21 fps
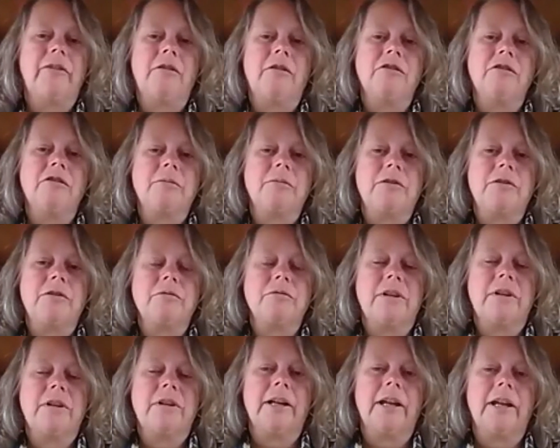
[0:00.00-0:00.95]
our
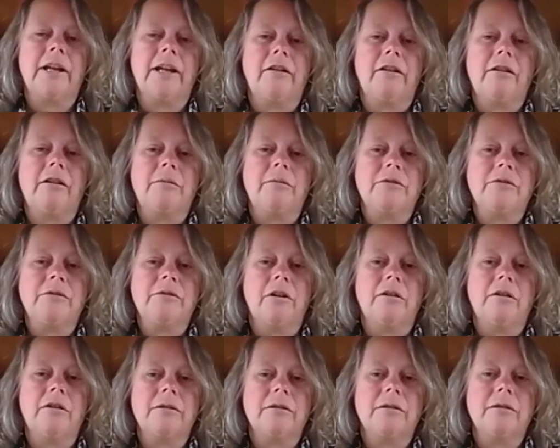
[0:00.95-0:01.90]
hospitals and our care homes
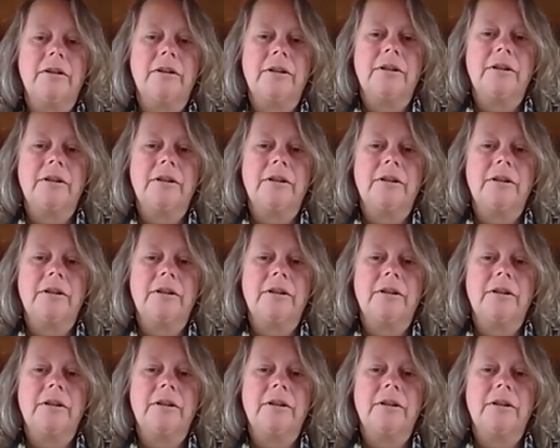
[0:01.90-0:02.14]
are